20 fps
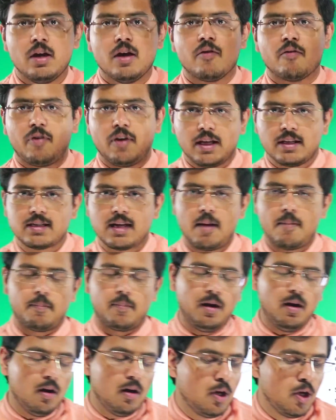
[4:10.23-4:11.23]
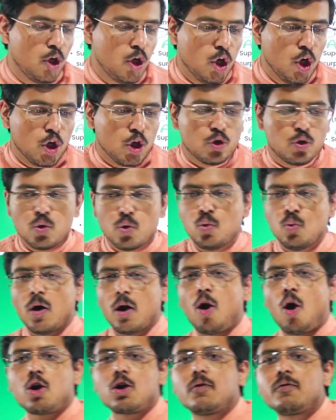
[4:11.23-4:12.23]
For example, you do a
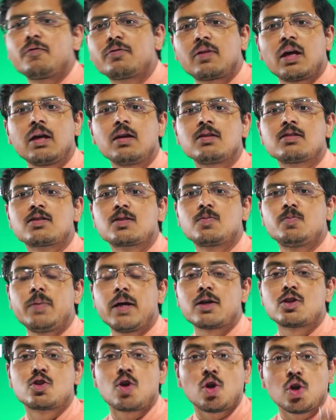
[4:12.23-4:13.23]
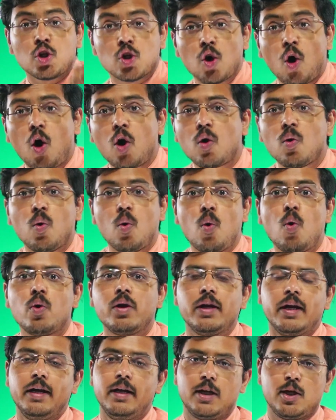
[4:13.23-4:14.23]
lot of things based on your own
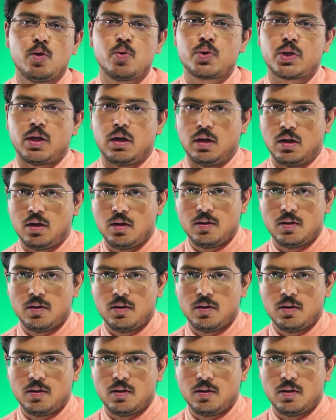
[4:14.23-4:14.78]
intuition,